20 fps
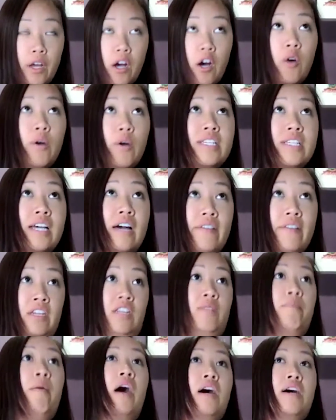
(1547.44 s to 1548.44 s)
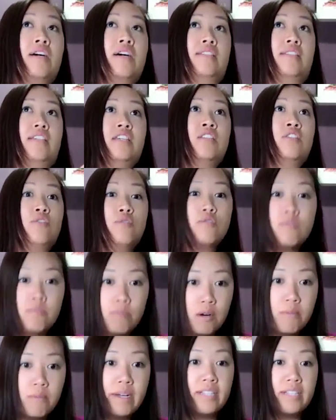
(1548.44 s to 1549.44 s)
always having to pause in those
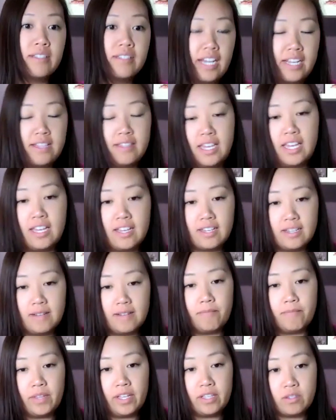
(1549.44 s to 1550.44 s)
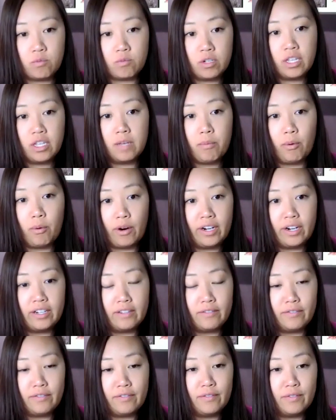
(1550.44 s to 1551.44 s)
moments, I think, is really important.
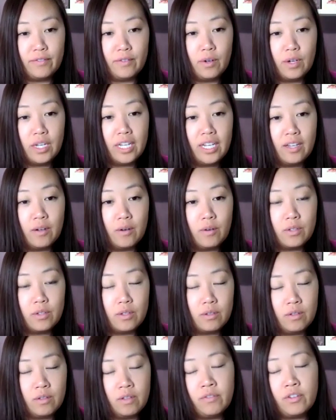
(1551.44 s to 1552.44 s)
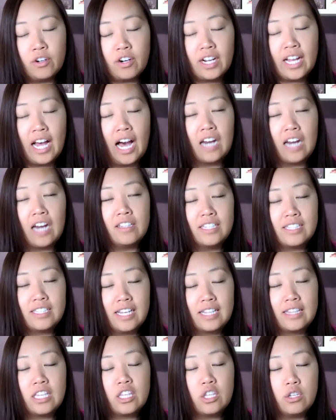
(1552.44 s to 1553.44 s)
If if you're a catalyst, I
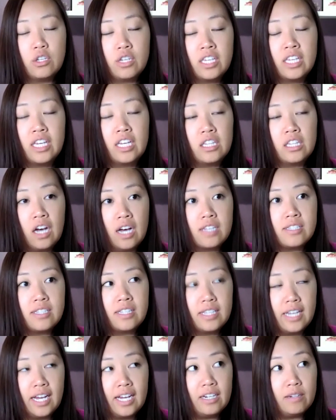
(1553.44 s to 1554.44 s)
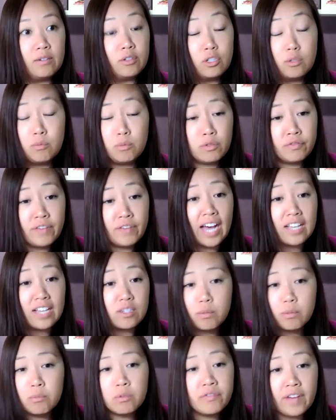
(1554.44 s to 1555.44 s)
think you can get lost in that and you move fast.
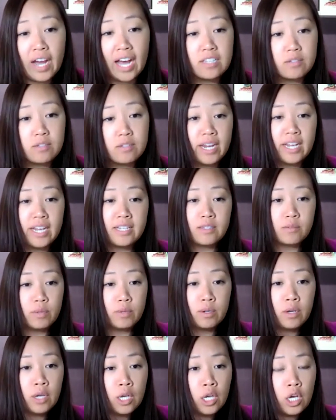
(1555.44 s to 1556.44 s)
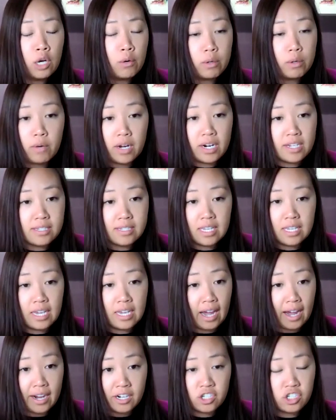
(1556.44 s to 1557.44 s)
We move fast, right? Because we we want to see
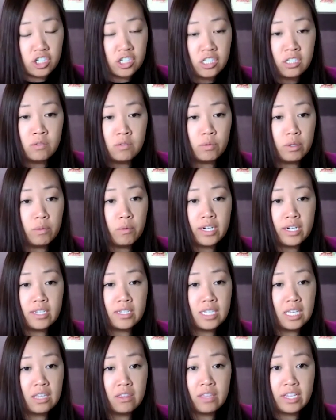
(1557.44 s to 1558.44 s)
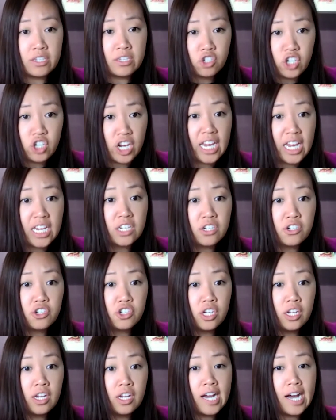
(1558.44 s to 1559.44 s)
action, we want to see things
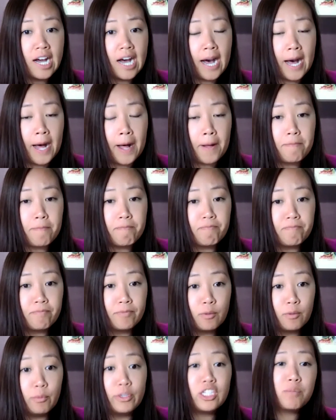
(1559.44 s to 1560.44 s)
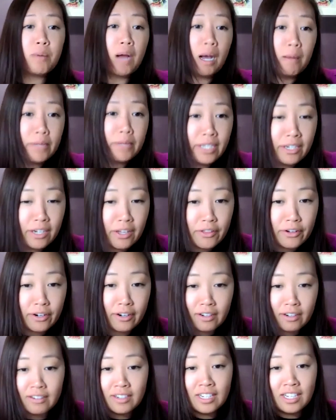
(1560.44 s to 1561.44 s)
change um, which is probably
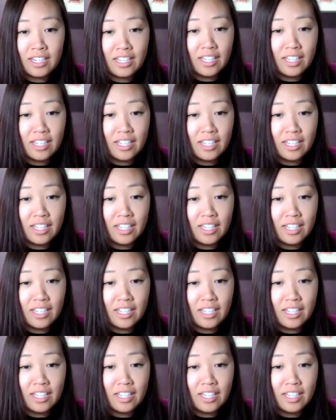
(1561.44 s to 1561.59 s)
another